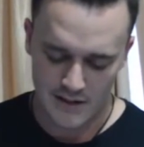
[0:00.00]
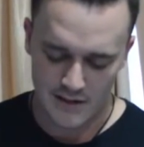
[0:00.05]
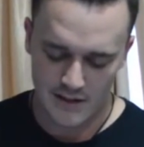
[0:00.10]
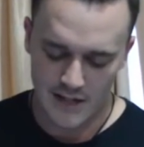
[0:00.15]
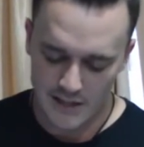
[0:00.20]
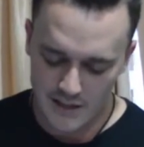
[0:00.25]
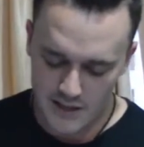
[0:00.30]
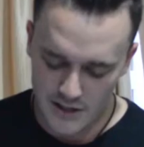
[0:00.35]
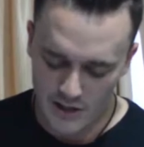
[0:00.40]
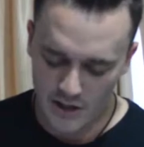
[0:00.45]

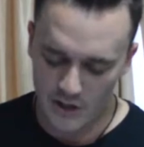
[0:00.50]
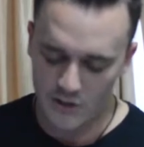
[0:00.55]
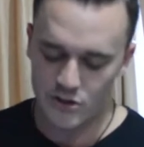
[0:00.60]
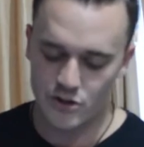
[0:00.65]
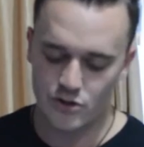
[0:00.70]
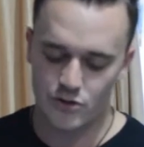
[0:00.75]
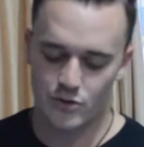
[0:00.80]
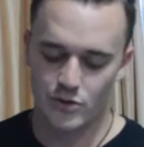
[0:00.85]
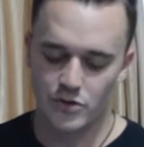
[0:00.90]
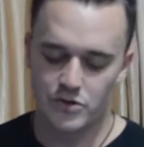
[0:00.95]
then to those
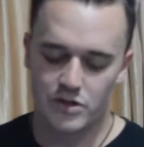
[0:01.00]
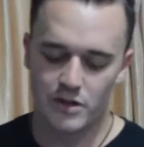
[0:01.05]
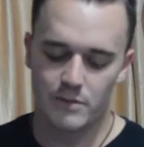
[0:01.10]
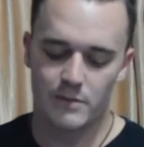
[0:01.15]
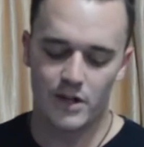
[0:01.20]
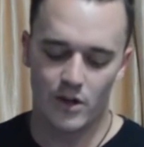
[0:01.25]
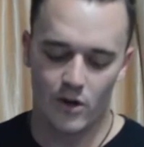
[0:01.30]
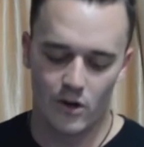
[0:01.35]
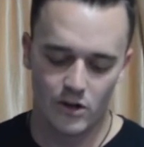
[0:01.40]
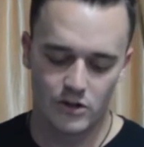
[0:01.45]
in
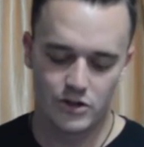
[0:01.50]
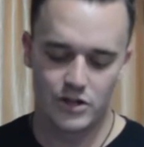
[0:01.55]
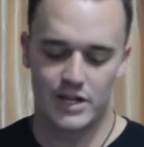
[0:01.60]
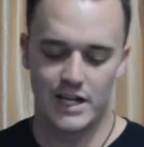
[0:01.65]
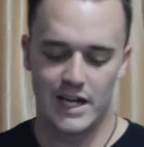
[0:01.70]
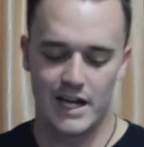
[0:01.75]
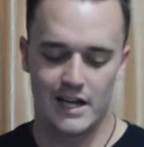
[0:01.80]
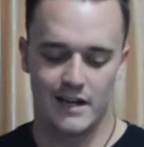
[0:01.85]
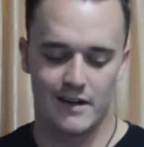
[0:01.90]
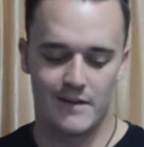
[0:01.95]
Jerusalem and all
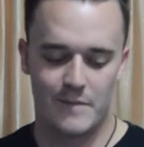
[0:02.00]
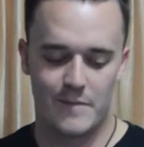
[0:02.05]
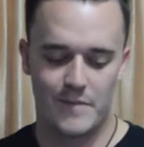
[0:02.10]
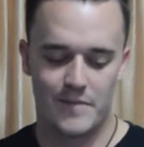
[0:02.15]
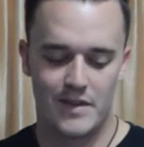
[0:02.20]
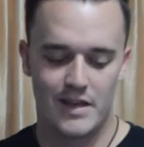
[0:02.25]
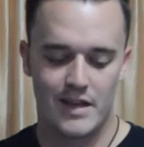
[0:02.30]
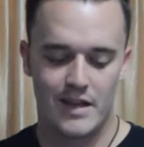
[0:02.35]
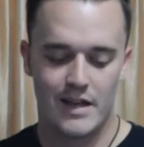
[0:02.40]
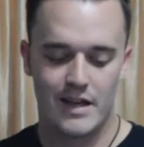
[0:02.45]
Judea,
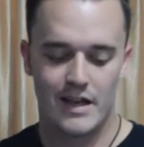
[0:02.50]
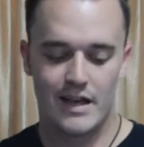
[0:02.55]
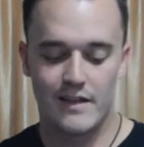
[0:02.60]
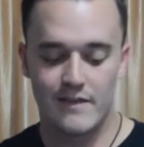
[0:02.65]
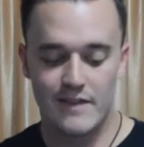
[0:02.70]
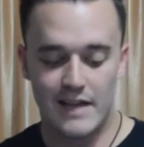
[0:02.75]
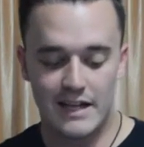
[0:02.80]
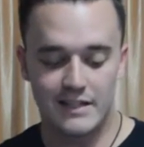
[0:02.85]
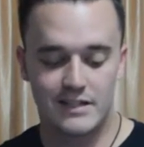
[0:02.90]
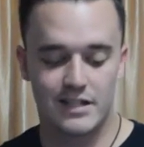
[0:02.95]

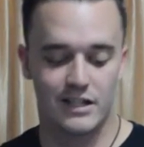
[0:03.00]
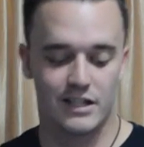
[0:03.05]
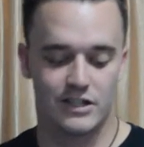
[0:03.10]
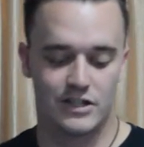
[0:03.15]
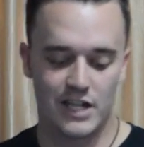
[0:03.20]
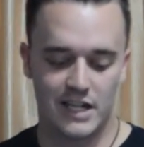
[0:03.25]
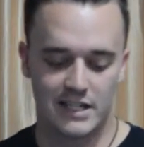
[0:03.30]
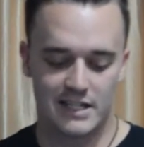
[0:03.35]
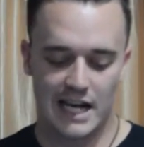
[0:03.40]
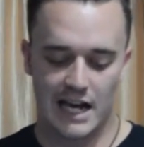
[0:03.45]
and then to the
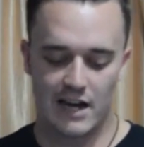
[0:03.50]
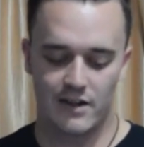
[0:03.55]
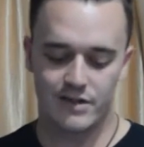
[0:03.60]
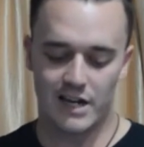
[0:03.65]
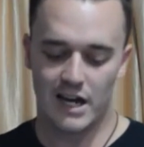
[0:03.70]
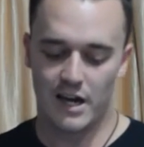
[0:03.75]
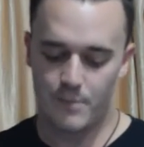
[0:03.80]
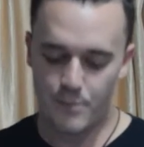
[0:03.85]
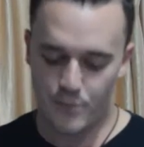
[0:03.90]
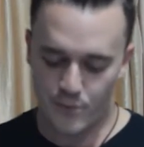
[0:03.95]

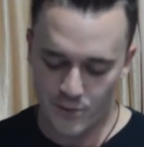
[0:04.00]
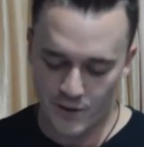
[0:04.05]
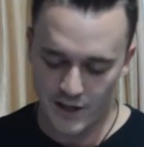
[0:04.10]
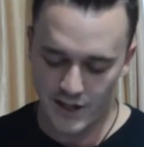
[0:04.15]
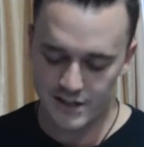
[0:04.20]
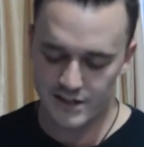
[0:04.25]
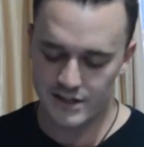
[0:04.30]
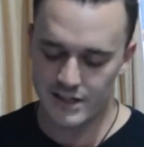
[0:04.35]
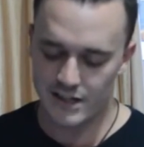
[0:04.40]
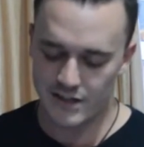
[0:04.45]
Gentiles, I
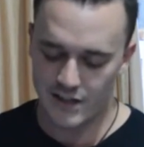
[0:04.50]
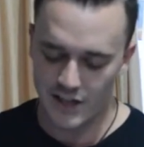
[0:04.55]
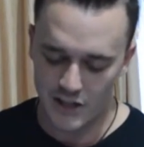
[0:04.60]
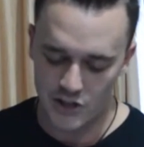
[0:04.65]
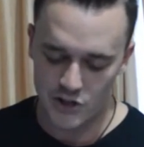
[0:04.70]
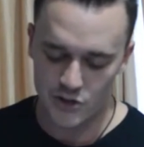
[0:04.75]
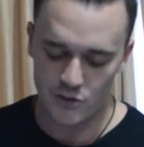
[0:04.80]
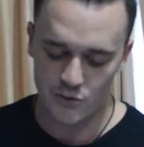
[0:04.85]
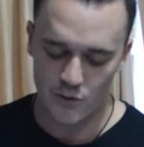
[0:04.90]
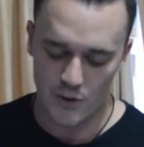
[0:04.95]
preached that
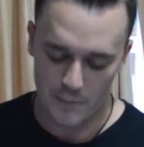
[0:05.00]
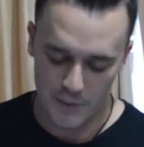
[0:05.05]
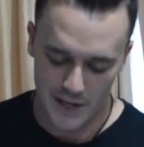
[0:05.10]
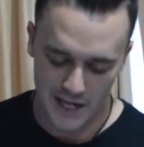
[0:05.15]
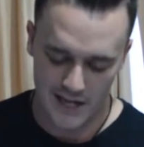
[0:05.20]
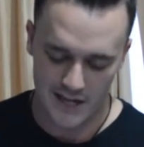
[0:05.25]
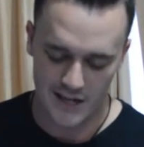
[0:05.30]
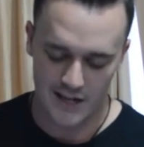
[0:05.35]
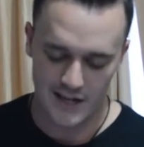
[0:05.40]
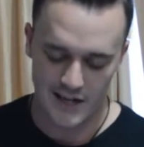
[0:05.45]
they should
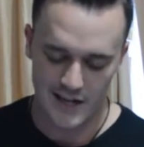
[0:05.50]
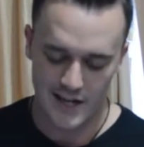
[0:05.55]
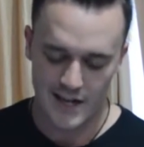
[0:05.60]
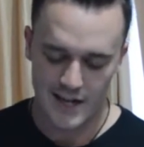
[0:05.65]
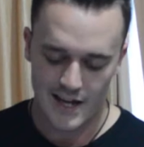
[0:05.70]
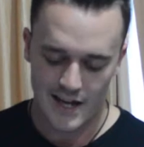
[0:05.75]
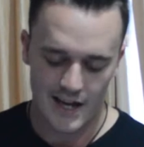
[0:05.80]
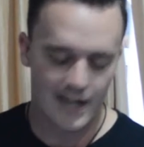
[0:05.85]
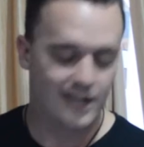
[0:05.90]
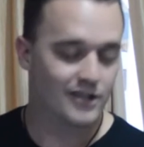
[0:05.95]
repent
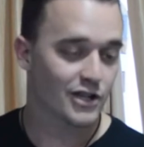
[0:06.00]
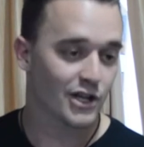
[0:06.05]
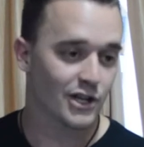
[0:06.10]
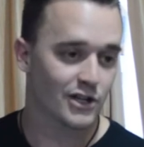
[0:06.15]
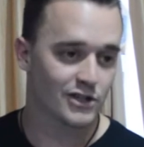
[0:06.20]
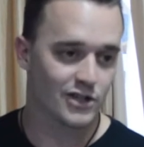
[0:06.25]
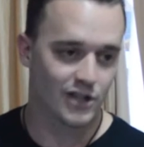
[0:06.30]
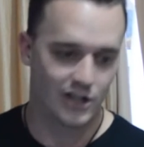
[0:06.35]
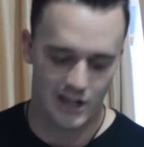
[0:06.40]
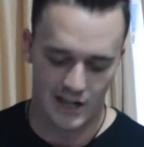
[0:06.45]
and
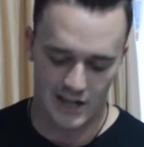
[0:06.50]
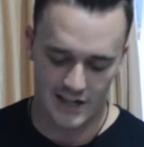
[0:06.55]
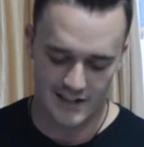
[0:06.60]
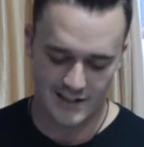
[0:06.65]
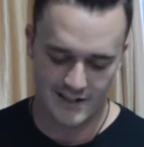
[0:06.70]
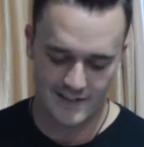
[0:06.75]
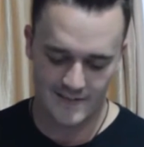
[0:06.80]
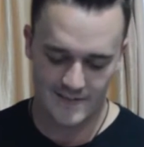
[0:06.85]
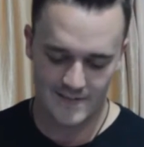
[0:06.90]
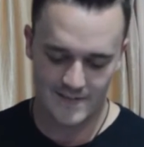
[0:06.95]
turn to
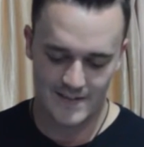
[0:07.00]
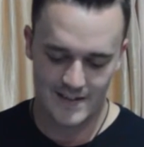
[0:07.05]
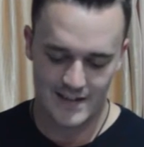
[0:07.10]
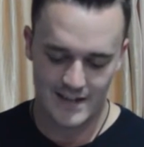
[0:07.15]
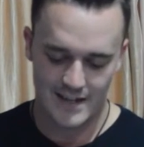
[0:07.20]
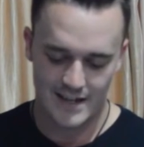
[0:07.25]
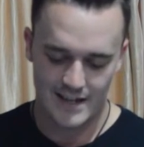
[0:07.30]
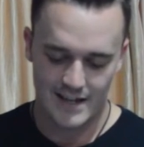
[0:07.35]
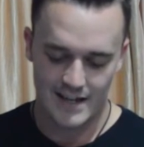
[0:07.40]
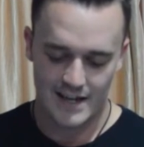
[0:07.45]
God,
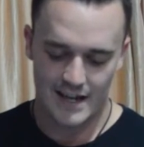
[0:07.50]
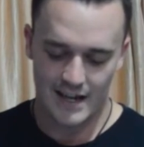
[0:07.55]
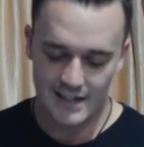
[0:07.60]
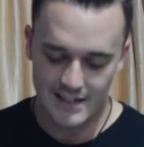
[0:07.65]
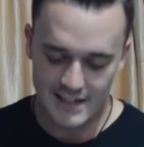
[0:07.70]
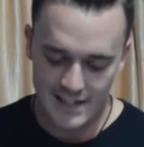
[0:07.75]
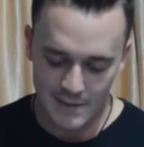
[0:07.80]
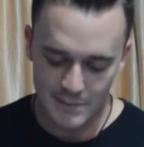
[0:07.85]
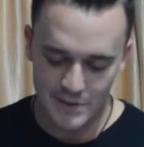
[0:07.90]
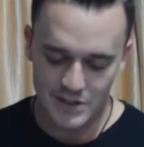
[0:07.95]

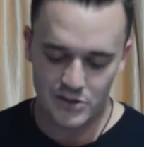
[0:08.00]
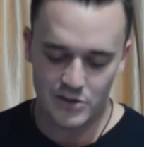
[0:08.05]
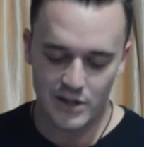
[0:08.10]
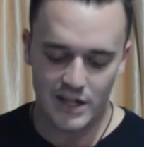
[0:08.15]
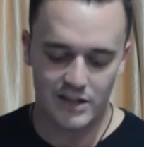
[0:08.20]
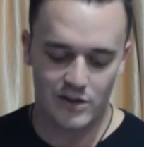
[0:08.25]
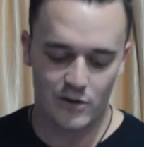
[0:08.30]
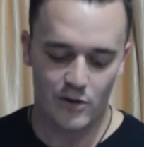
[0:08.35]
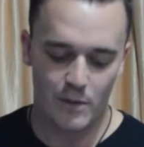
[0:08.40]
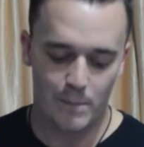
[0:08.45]
and
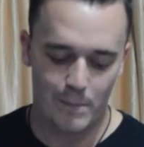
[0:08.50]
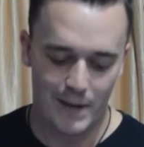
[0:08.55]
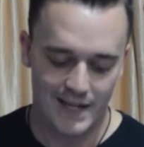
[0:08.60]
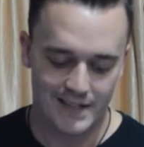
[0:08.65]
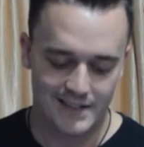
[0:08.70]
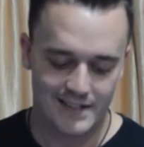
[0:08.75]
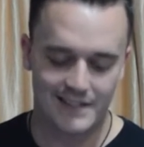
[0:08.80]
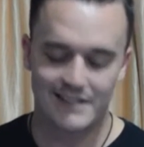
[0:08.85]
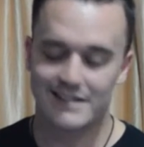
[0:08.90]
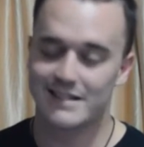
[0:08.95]
demonstrate their
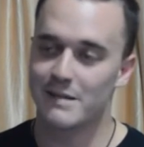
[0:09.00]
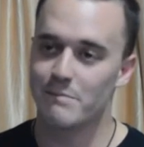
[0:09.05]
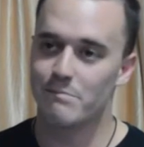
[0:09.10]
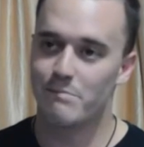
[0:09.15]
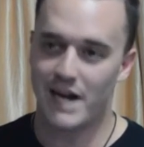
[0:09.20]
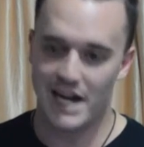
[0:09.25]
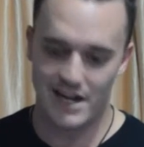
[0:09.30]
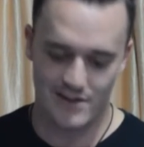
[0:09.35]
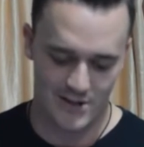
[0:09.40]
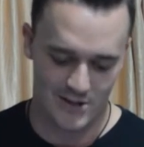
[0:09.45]
repentance
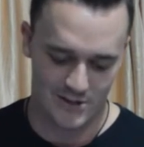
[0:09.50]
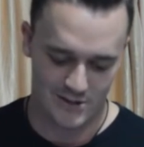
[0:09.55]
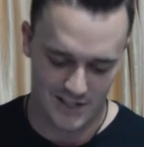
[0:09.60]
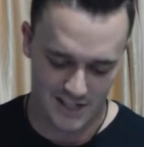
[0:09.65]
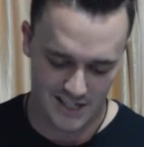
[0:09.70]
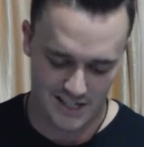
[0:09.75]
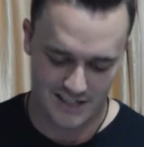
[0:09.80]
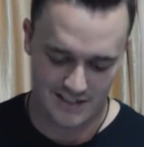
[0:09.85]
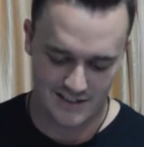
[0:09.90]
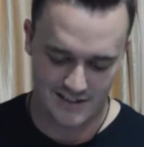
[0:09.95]
by their
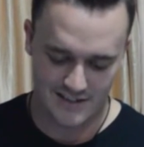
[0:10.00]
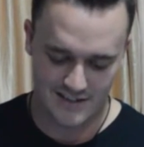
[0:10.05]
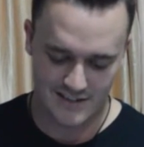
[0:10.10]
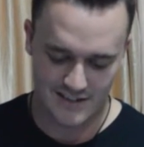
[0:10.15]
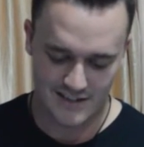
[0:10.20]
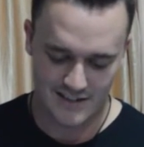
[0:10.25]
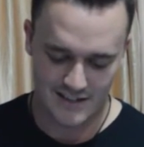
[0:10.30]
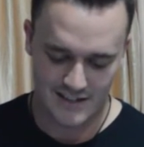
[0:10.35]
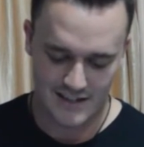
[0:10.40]
deeds.